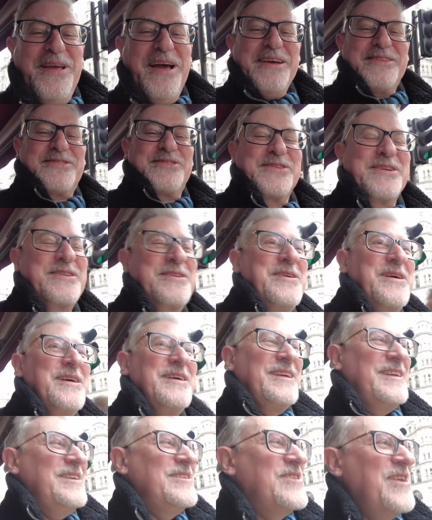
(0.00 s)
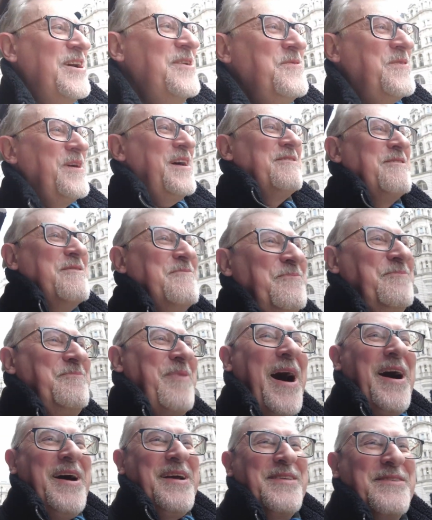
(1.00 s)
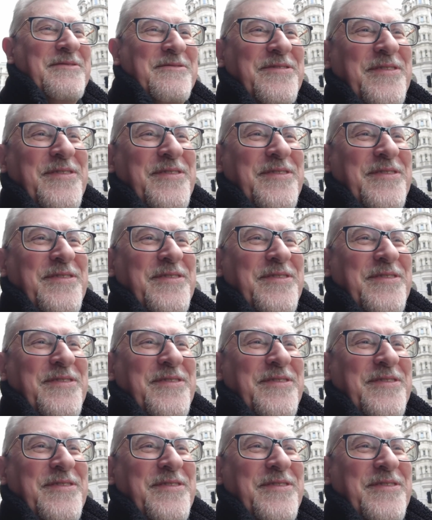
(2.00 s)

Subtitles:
yes, you go there and buy them.